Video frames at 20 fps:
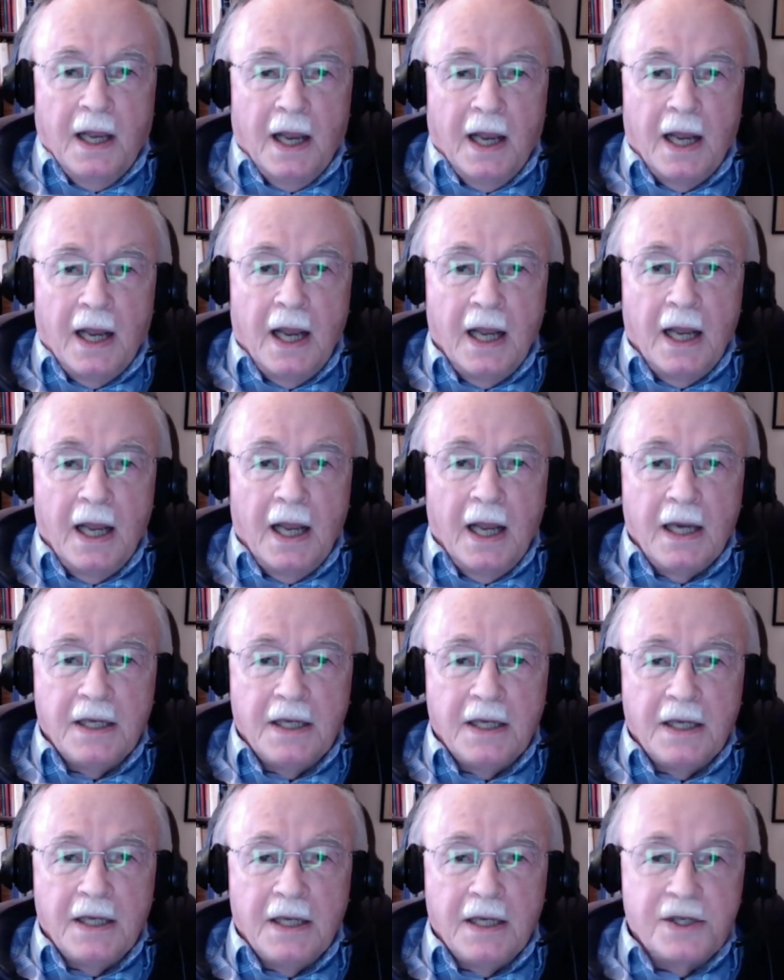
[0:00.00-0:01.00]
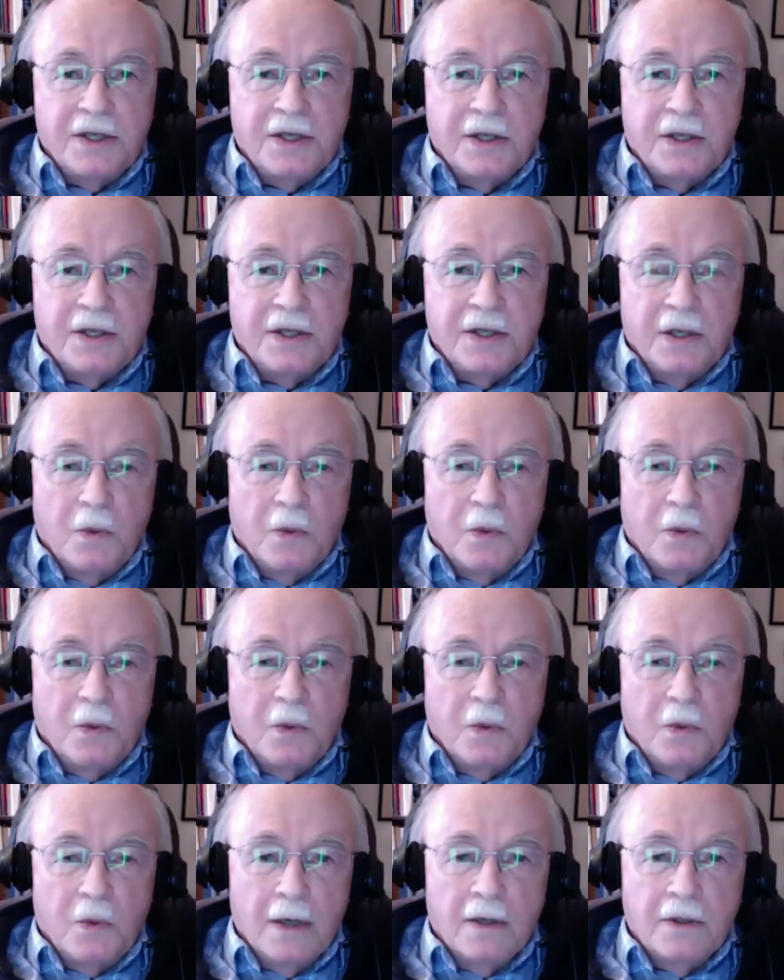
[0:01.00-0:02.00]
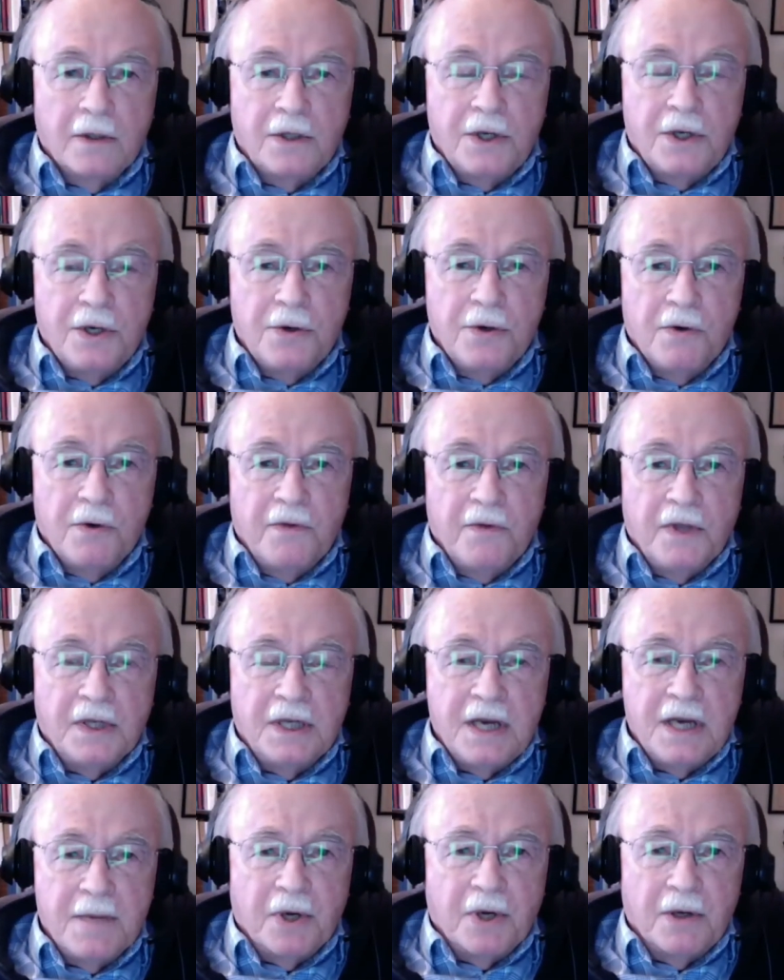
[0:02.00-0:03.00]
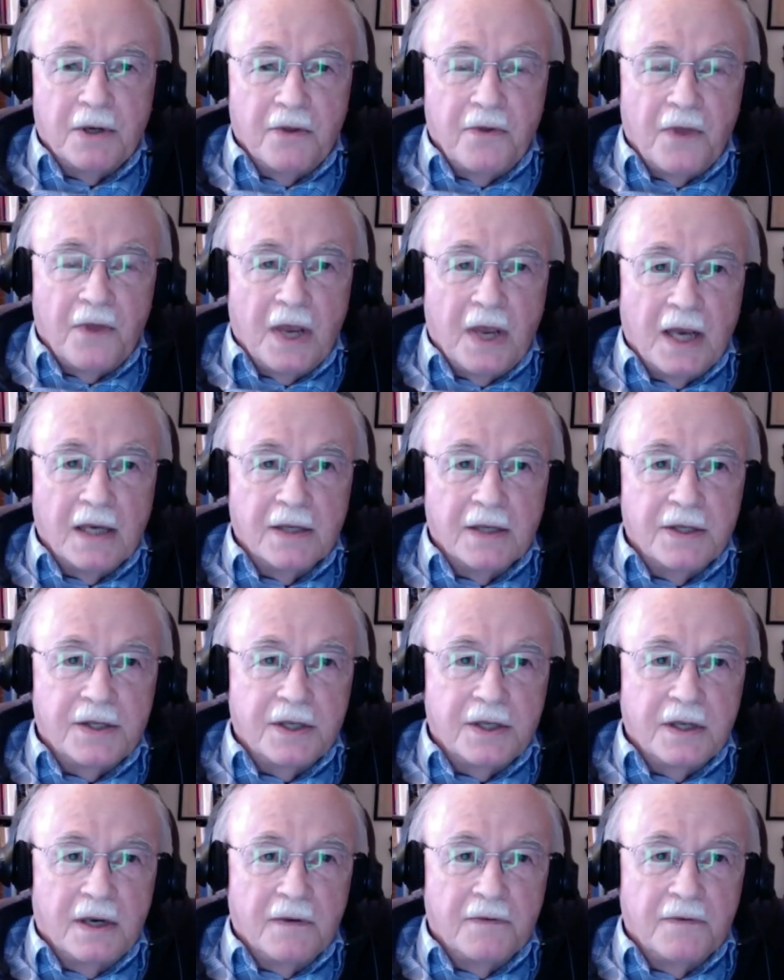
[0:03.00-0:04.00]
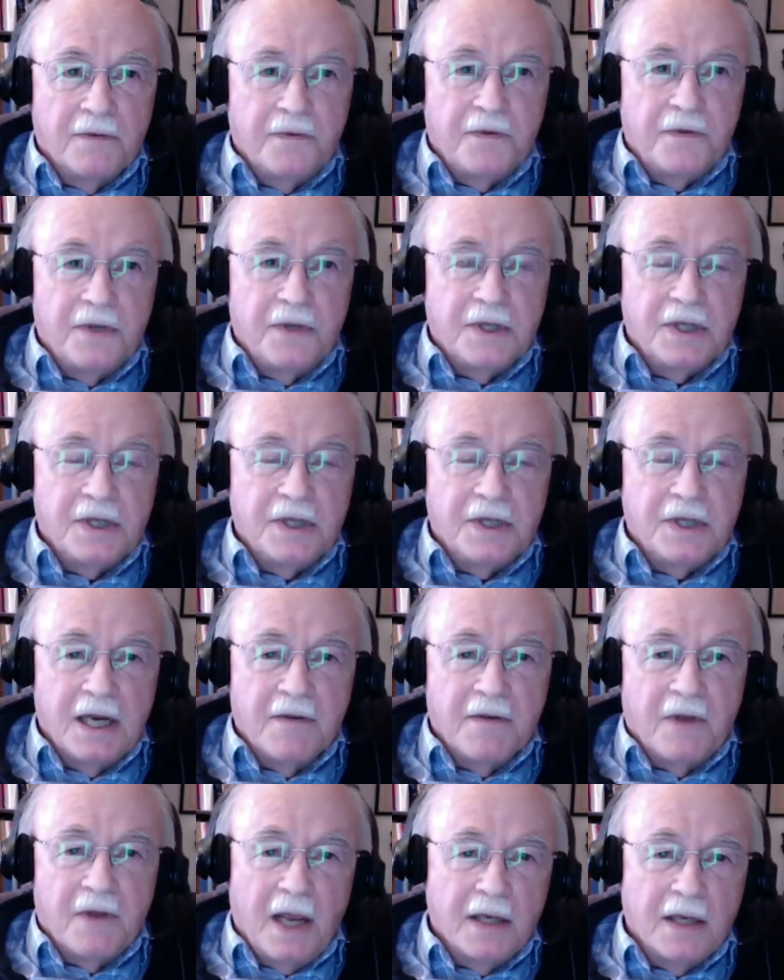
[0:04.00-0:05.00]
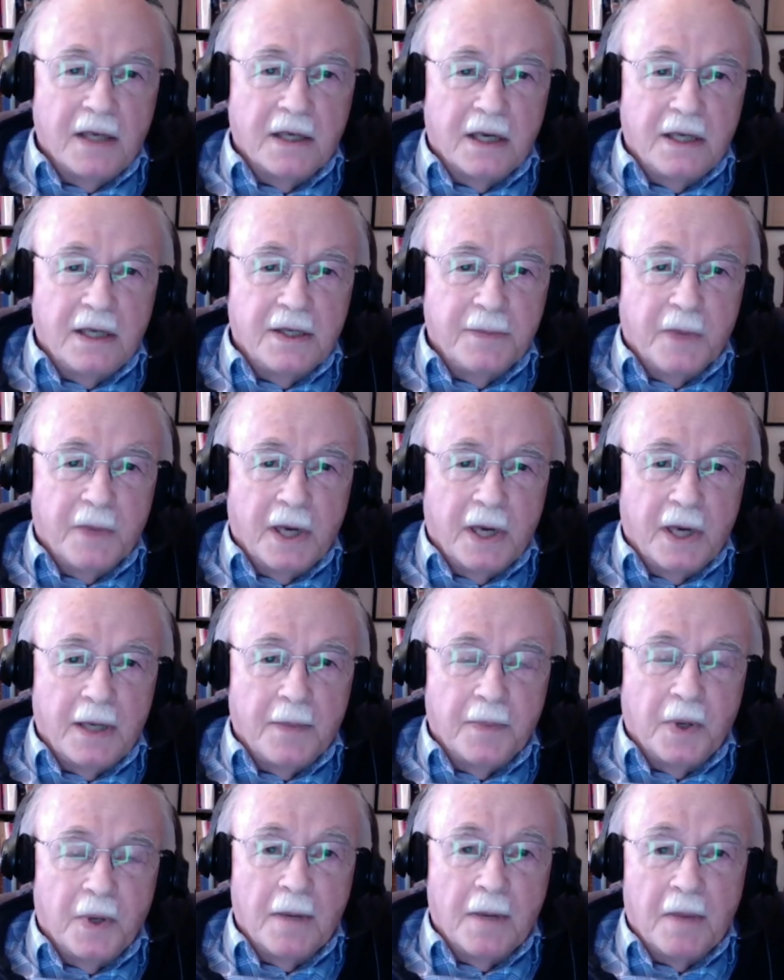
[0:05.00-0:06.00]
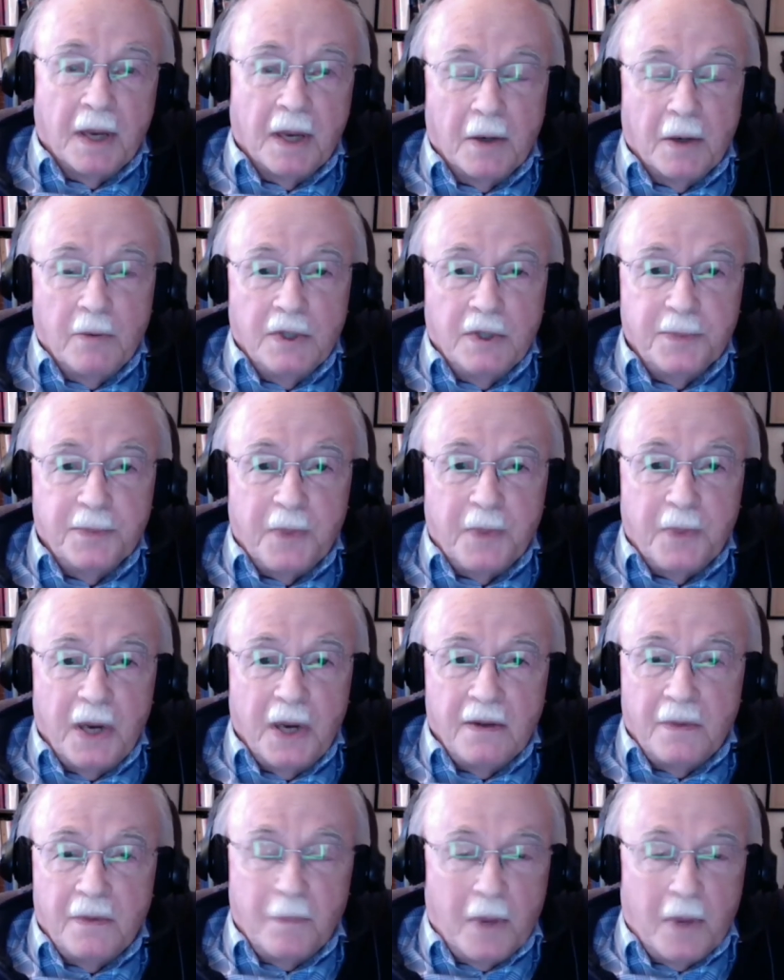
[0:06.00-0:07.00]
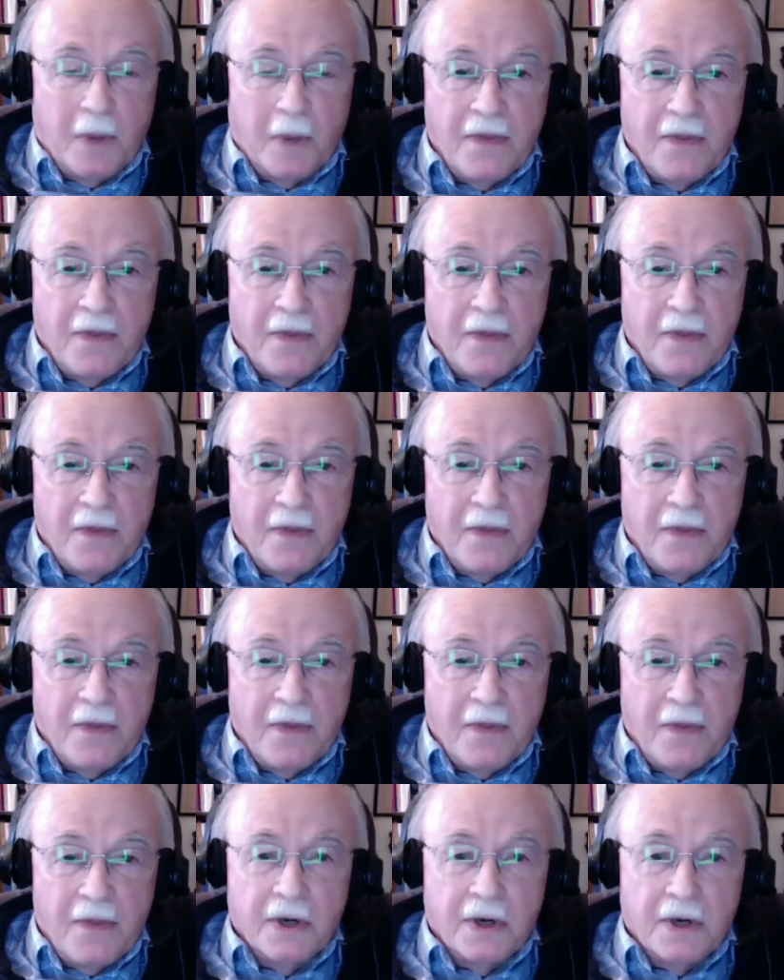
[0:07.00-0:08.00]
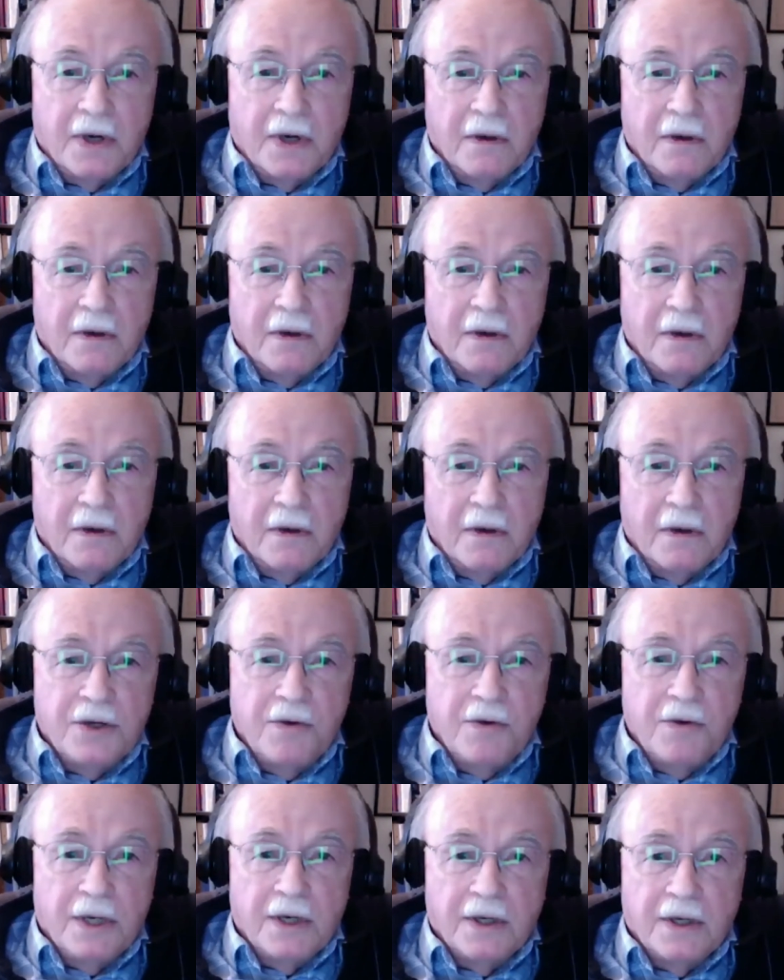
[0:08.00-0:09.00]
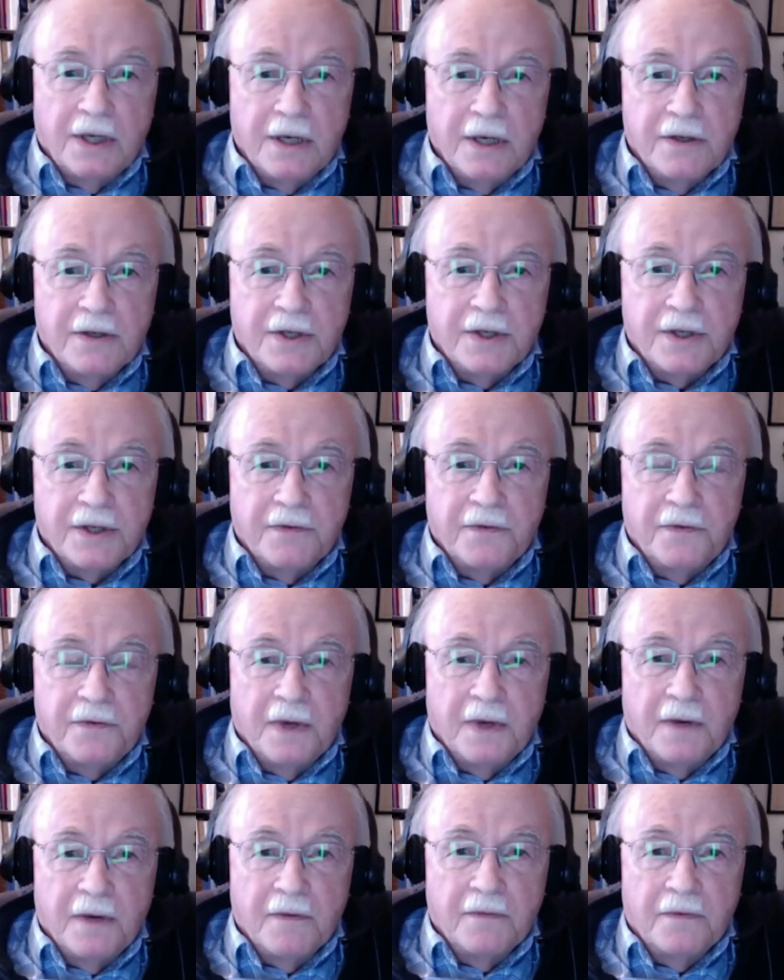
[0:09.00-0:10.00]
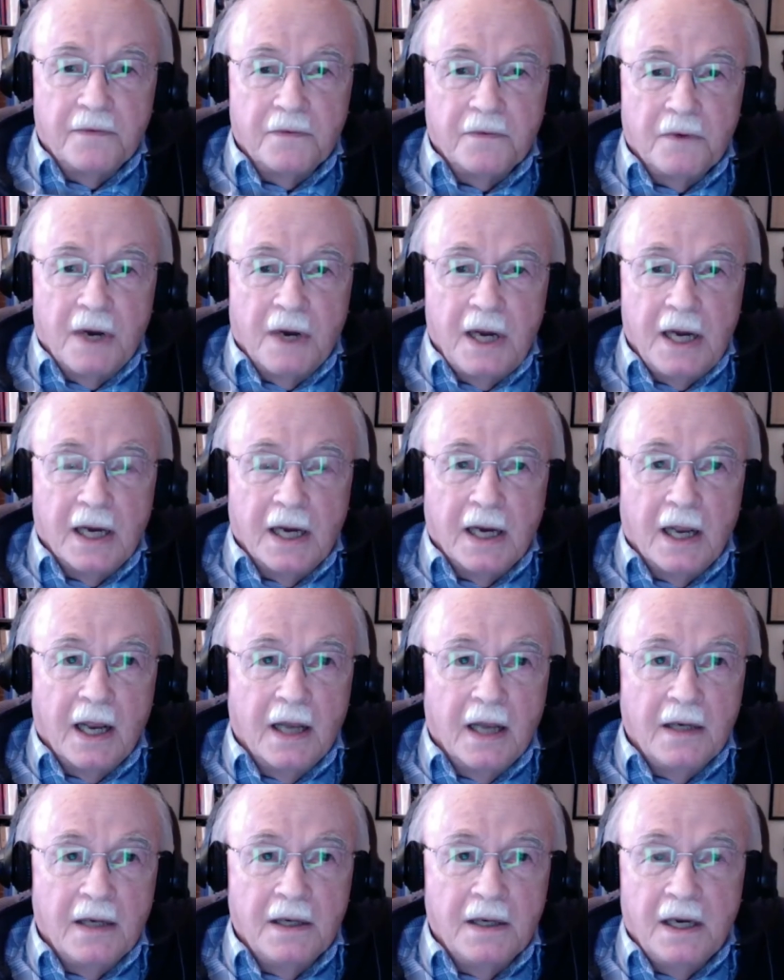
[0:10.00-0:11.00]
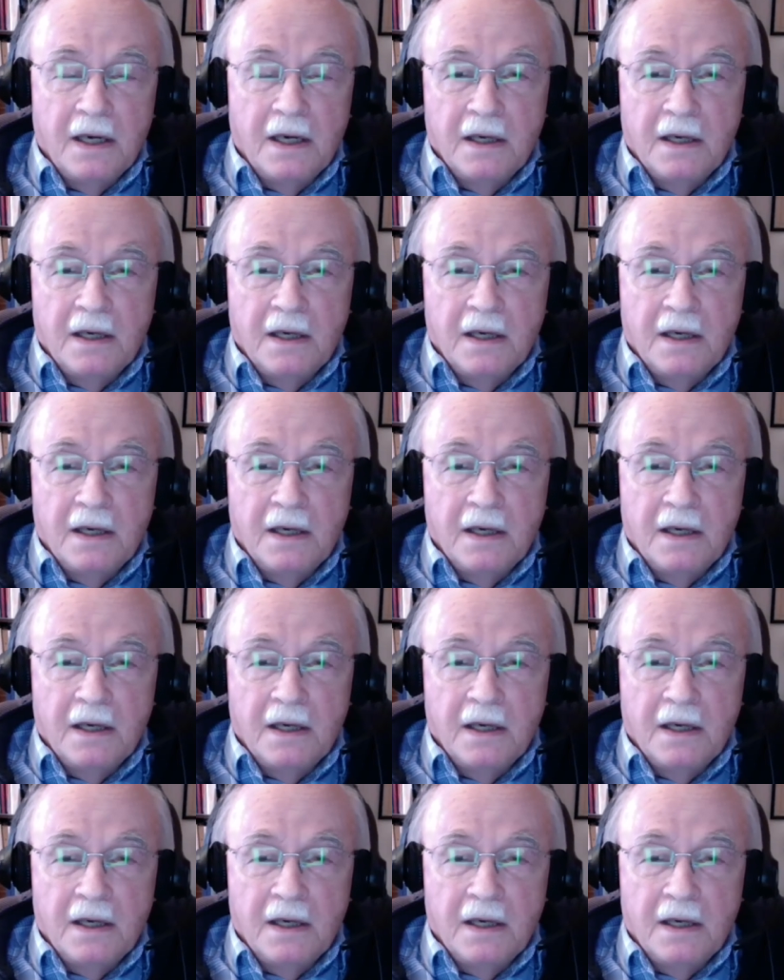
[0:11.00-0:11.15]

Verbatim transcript: And it does one or two of the typical things of this kind of anti-Ismaili polemic, which by, by then was very old, at least two hundred years of, of writing. And